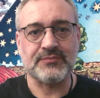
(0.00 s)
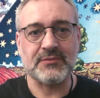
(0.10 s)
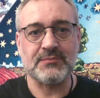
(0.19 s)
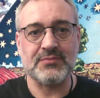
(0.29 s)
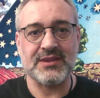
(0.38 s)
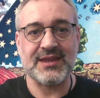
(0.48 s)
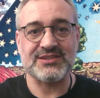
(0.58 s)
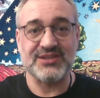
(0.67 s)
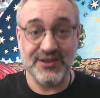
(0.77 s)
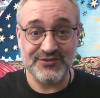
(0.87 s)
But that's
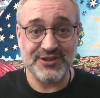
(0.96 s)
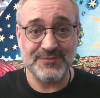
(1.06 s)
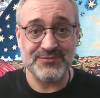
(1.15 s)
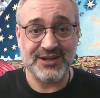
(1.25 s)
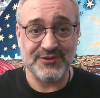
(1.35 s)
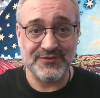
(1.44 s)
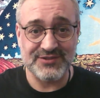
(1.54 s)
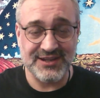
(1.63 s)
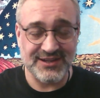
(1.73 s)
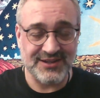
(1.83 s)
another subject, obviously,
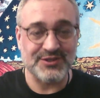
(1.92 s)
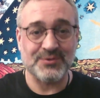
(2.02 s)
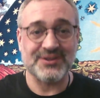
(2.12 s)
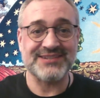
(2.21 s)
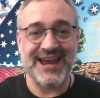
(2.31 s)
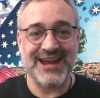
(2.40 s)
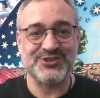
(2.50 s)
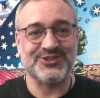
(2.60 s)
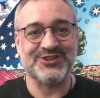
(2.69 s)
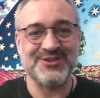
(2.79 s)
and I don't want a
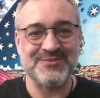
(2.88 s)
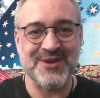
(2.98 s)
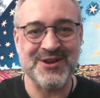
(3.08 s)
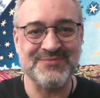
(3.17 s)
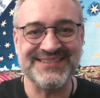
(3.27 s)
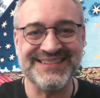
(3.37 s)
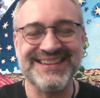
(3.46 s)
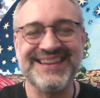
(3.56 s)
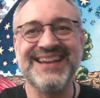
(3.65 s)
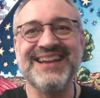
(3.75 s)
tangent at the moment.
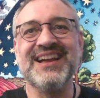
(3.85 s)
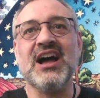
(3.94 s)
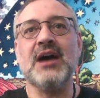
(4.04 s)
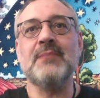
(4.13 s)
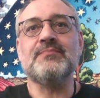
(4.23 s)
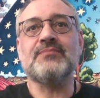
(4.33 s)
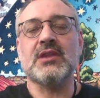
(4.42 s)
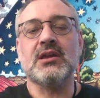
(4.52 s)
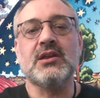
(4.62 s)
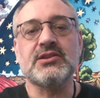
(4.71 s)

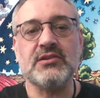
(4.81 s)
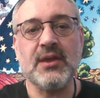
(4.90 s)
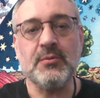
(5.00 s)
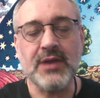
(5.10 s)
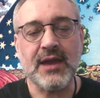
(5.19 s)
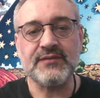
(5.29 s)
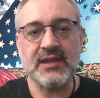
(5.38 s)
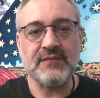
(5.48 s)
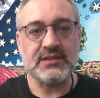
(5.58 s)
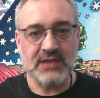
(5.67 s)
So then we have to give
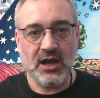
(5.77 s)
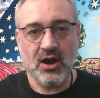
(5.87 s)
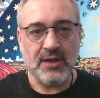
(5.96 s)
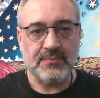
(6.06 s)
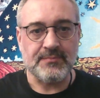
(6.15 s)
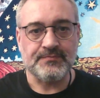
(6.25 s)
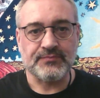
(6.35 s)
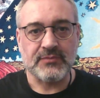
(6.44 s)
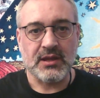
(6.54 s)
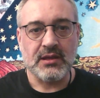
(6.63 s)
it time.
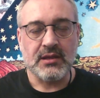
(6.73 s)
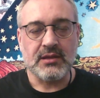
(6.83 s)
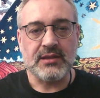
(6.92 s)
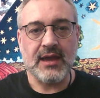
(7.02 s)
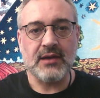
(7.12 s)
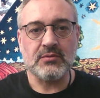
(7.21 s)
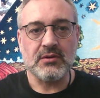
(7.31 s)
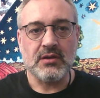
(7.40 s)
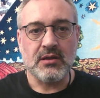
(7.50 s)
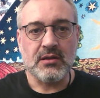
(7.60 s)
Now,
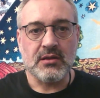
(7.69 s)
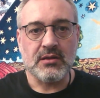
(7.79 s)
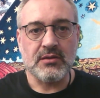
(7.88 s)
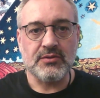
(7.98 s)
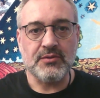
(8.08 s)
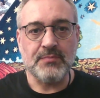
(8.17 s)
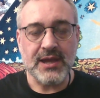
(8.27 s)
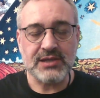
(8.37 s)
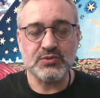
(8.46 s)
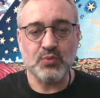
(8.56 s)
the
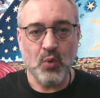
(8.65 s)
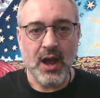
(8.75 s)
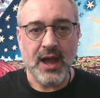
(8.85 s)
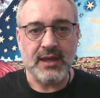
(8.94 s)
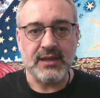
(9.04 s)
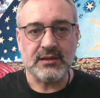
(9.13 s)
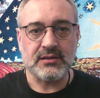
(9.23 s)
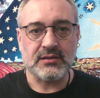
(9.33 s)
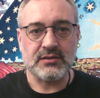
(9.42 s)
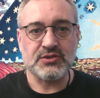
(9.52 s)
best way
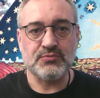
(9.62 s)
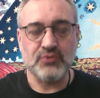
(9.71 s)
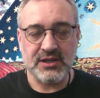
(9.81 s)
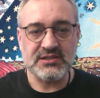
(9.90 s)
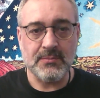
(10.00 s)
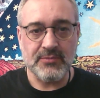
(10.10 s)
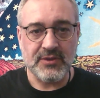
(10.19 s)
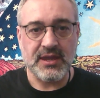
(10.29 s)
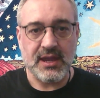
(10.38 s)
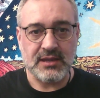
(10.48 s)
to bring something
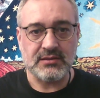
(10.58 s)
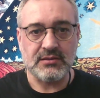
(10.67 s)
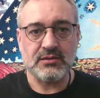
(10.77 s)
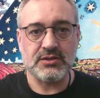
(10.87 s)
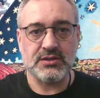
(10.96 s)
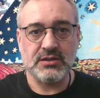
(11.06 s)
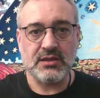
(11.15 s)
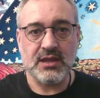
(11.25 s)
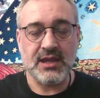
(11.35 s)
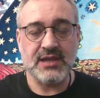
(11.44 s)
in
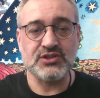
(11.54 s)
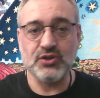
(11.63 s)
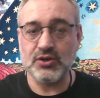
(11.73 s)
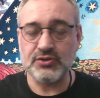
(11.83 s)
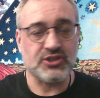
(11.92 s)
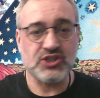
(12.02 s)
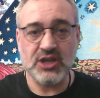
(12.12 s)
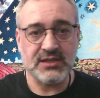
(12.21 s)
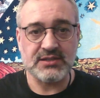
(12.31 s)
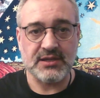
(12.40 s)
is not to
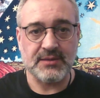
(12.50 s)
chase it.